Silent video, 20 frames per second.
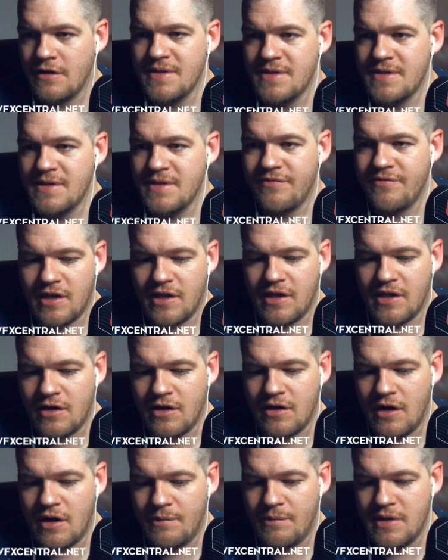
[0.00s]
let me see if I can
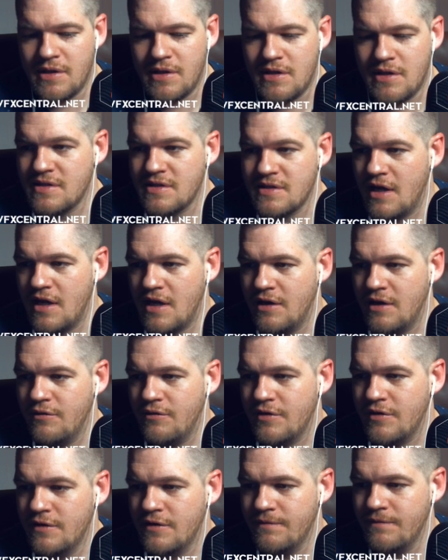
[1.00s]
copy this guy
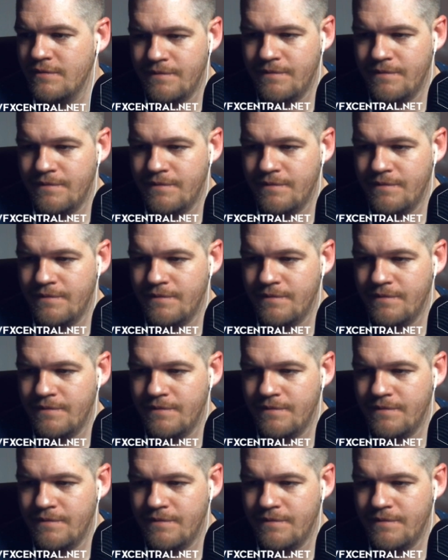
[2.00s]
over.